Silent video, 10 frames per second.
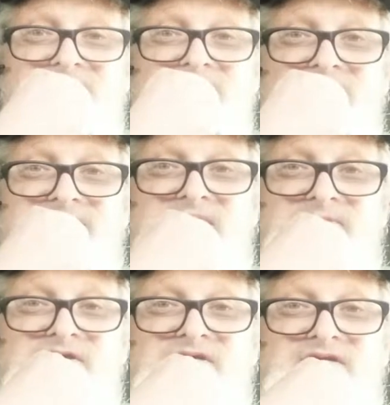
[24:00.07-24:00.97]
a long time
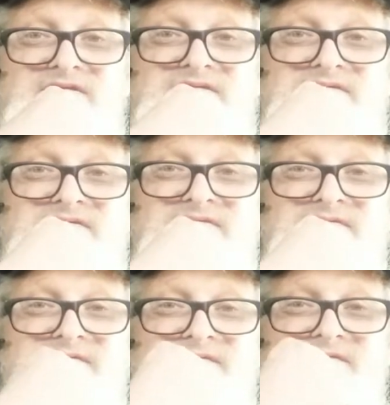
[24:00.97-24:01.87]
ago.
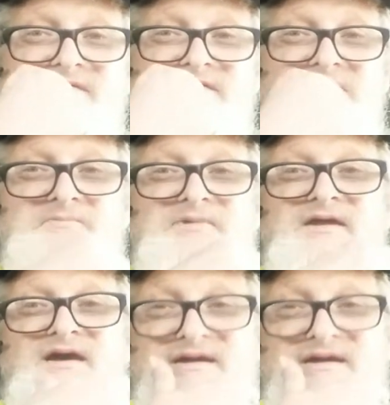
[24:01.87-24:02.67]
But